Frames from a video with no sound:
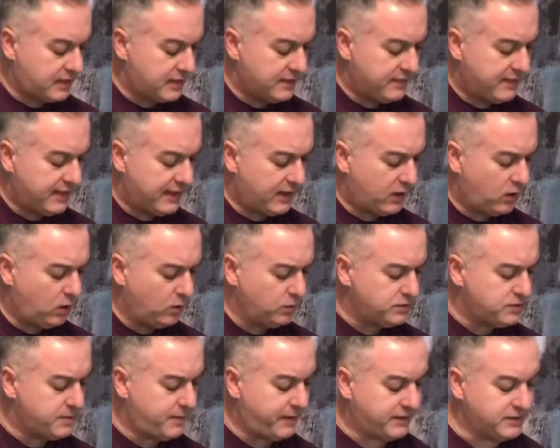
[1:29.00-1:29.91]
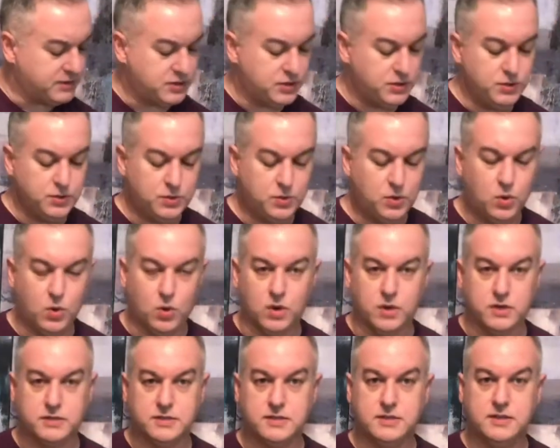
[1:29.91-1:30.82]
that holds about 2
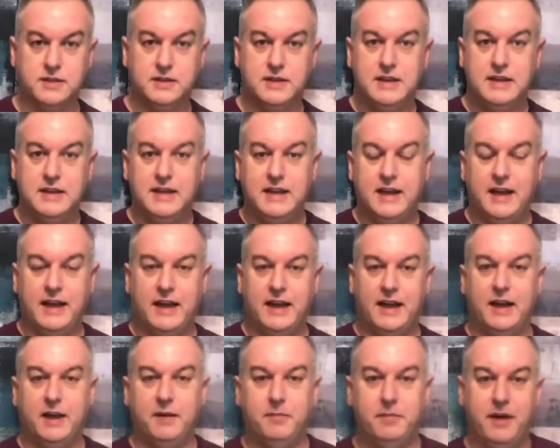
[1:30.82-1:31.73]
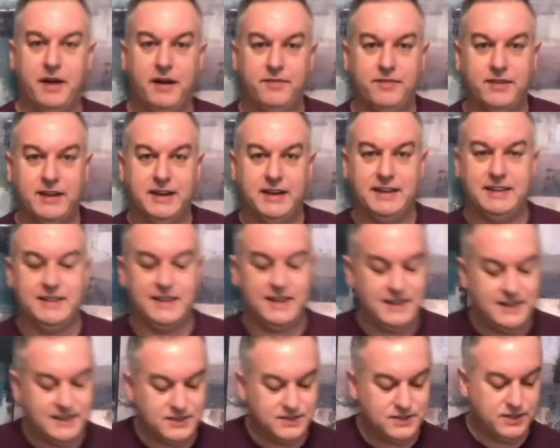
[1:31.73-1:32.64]
quarts of
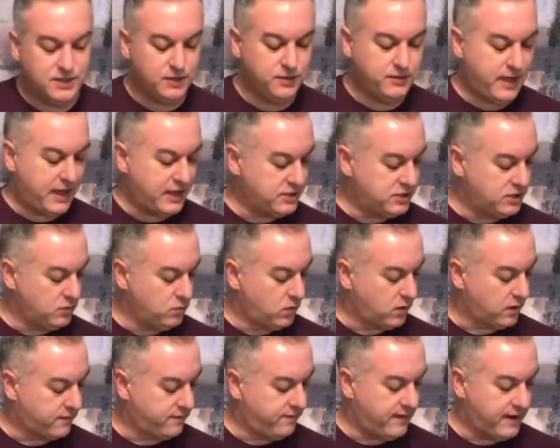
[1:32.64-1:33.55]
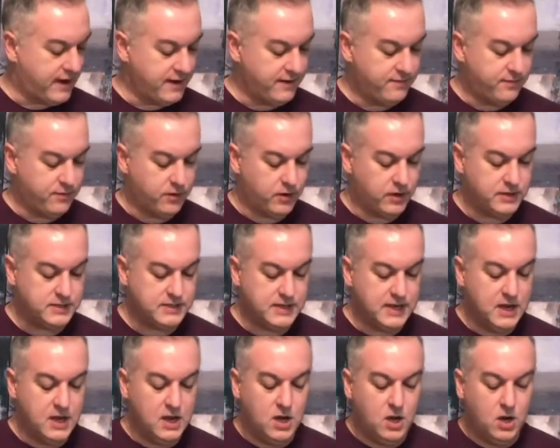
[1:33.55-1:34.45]
anything, so that should work fine for us.
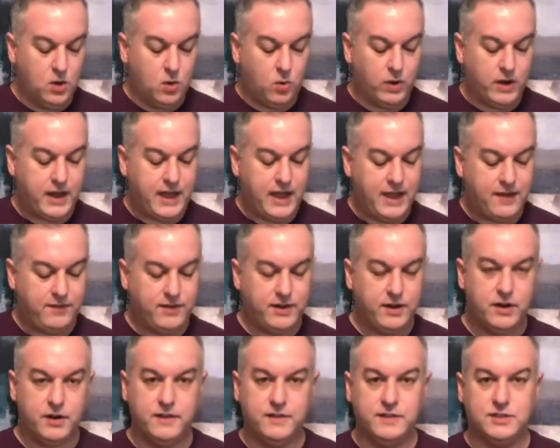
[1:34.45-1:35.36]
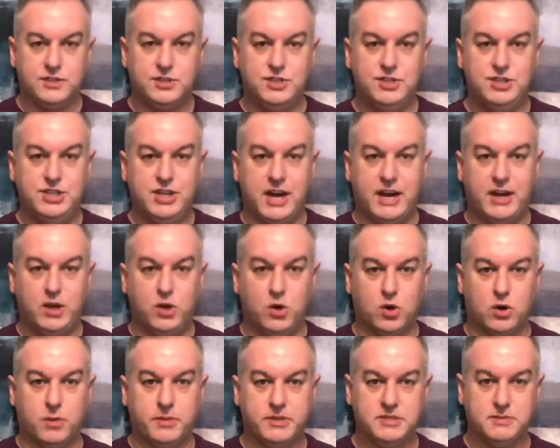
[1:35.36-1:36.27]
What I have here in this
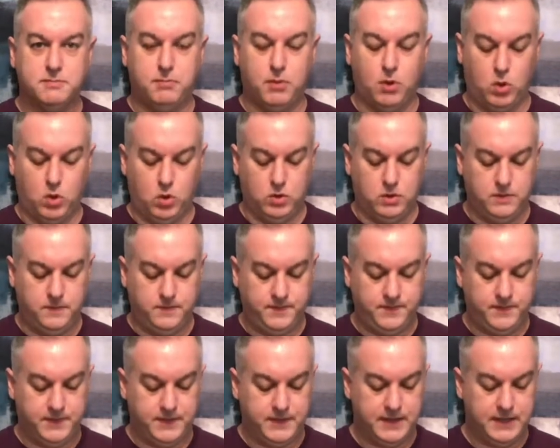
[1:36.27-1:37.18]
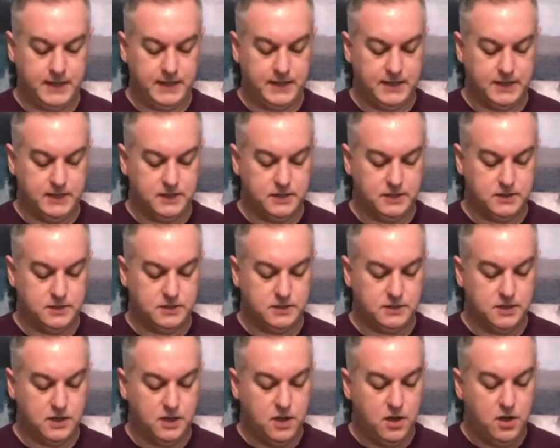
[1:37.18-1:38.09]
ginormous bowl
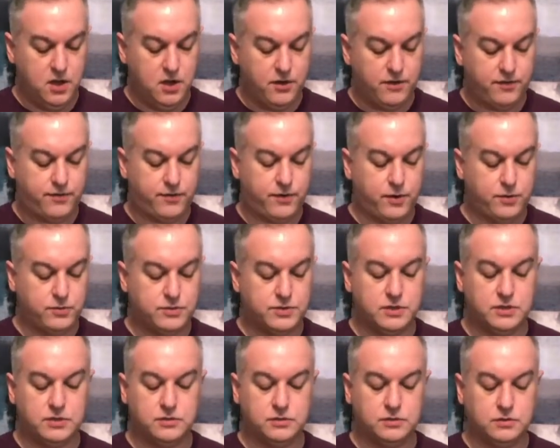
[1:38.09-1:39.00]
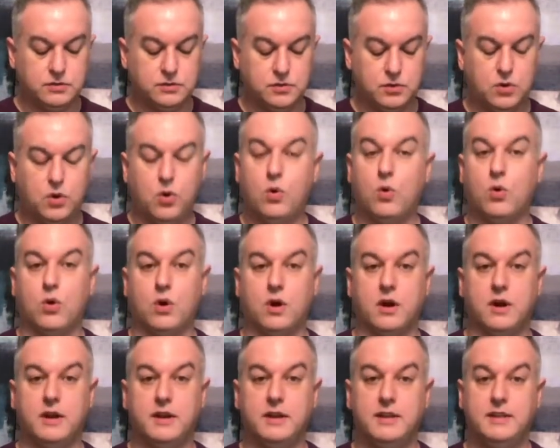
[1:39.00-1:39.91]
is frozen
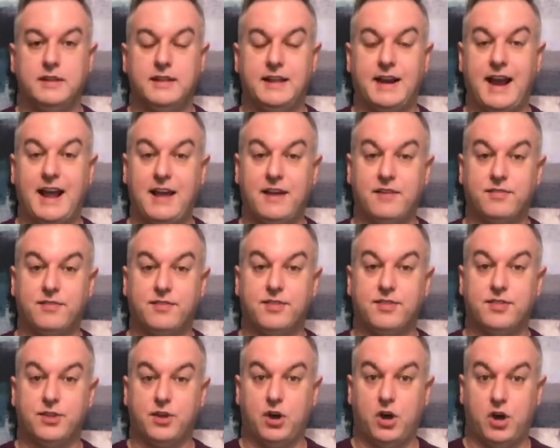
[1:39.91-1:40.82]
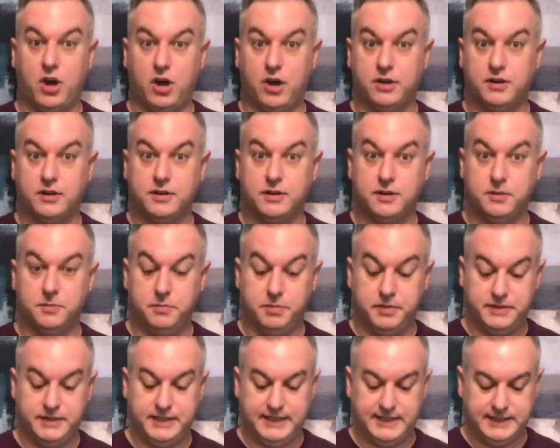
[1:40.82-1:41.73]
corn that I have thawed
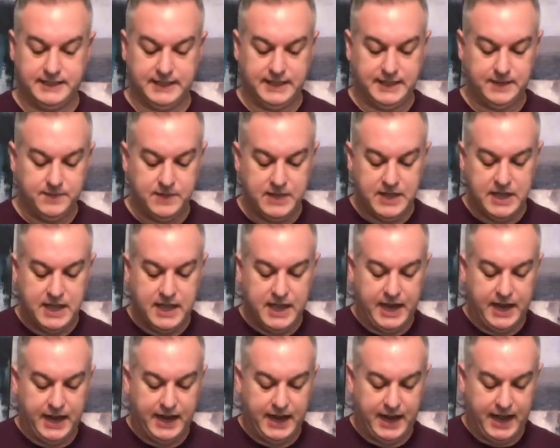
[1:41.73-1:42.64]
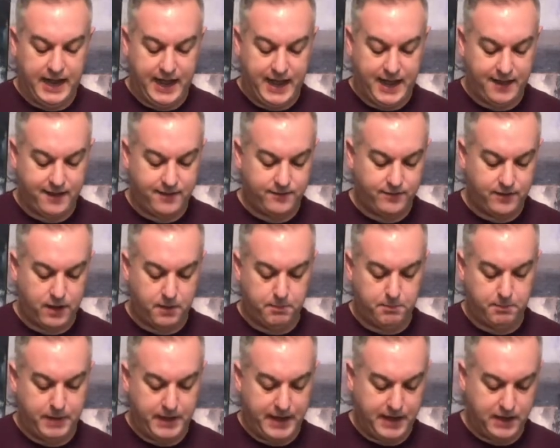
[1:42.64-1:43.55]
completely. And I have
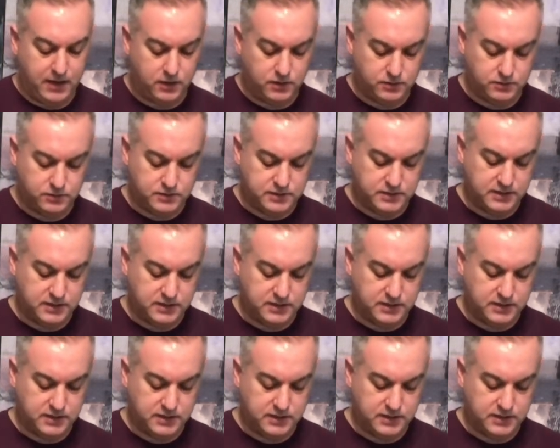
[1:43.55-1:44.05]
about